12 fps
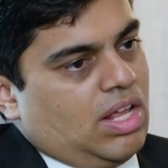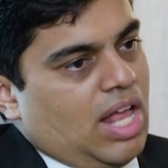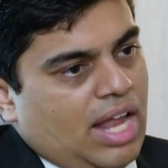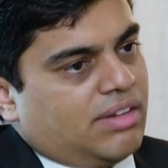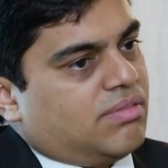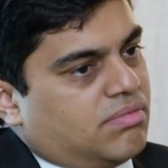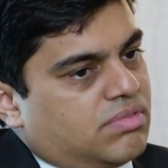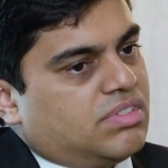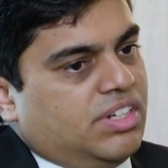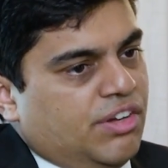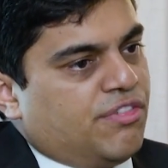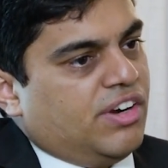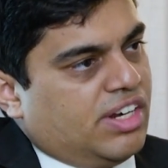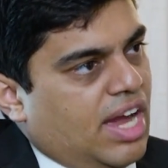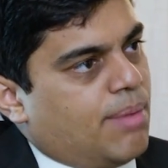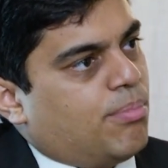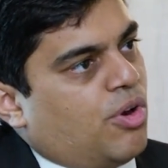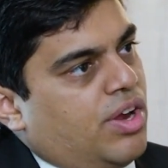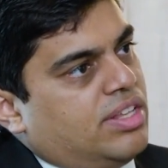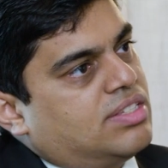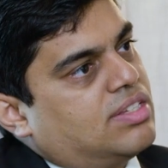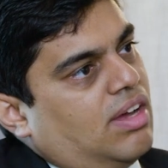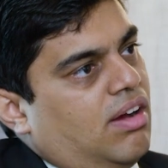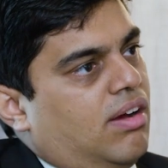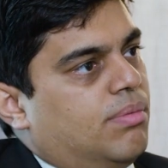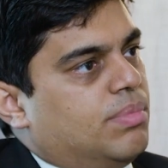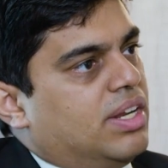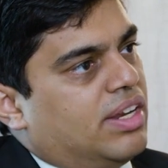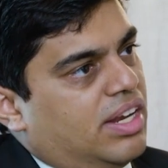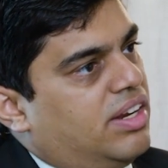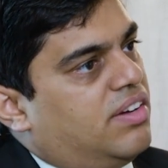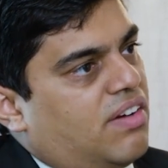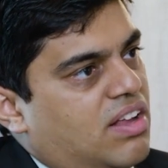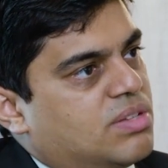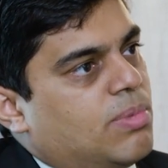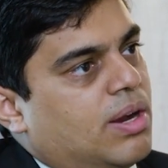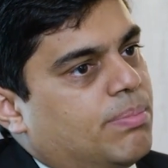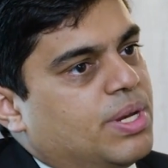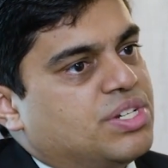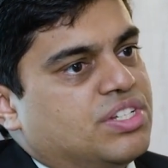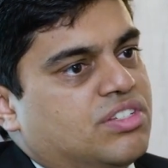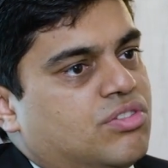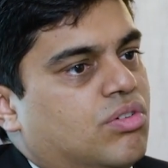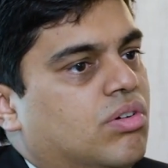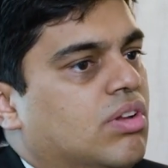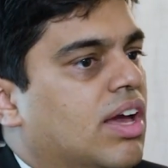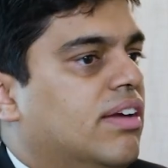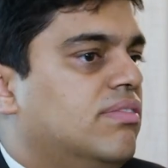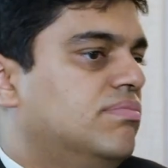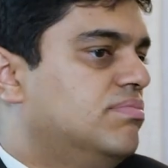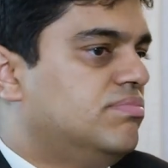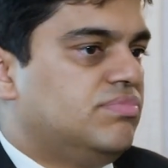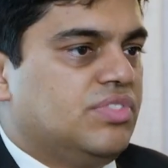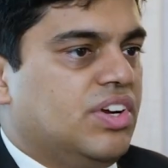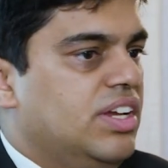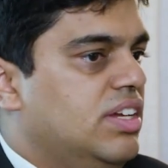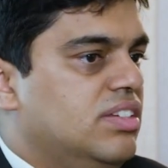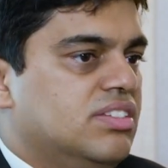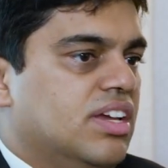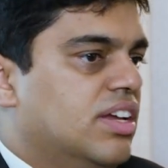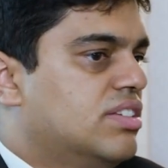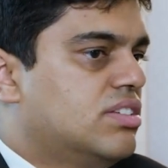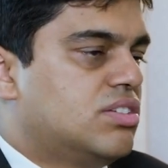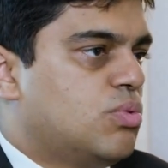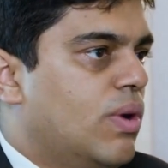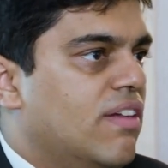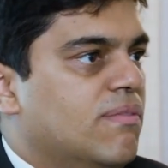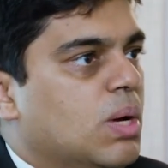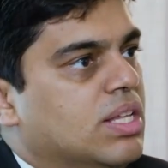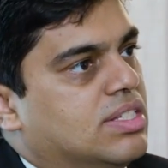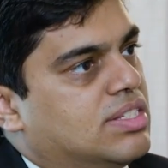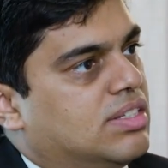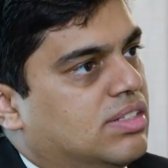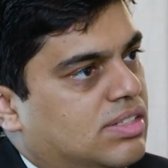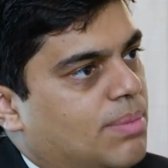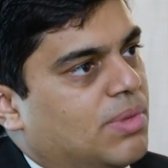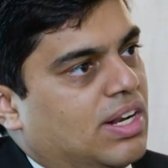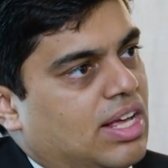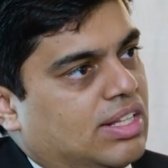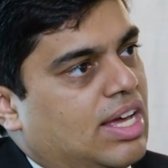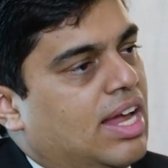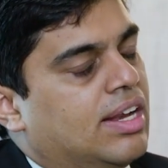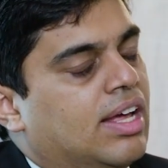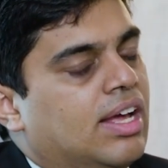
at different time points in kidney transplant patients. So like 3, 6, 12 months, something like that,